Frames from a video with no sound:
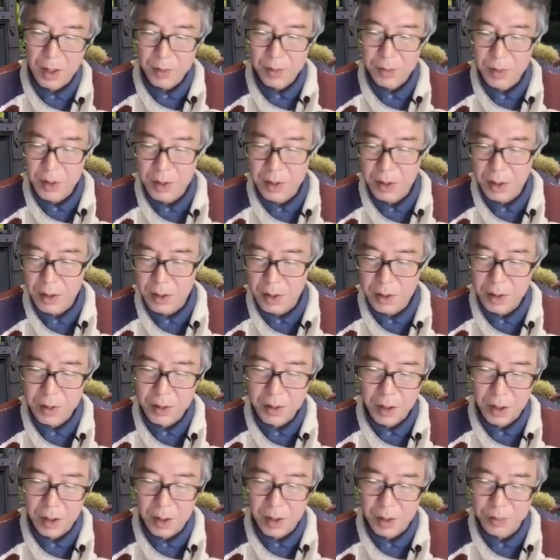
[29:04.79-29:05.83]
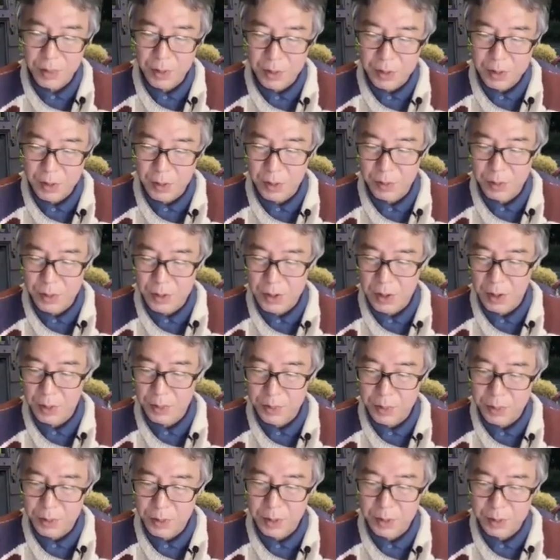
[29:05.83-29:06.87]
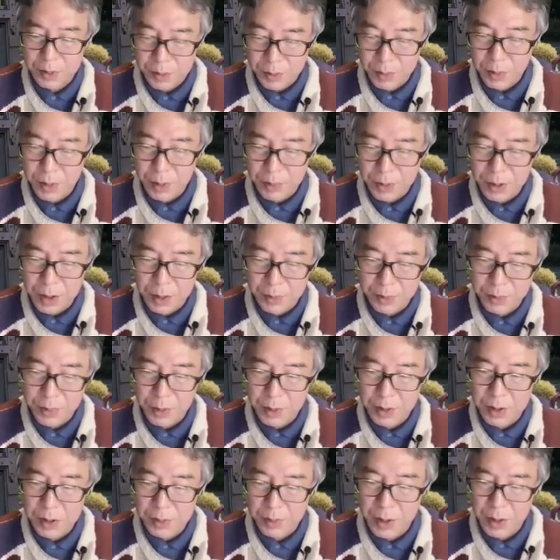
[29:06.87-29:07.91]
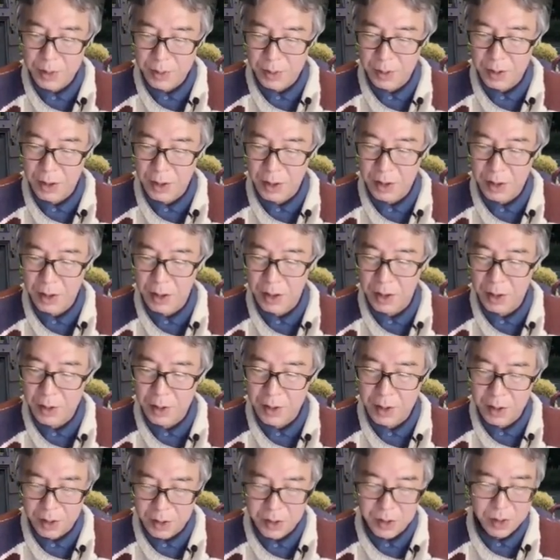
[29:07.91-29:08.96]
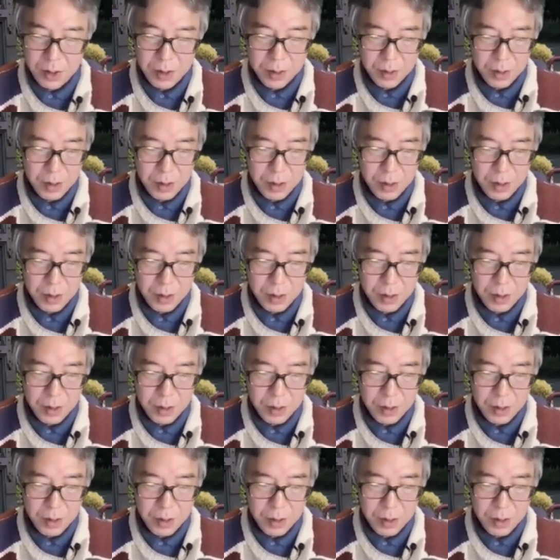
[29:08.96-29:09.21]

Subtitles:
written probably approximately like this.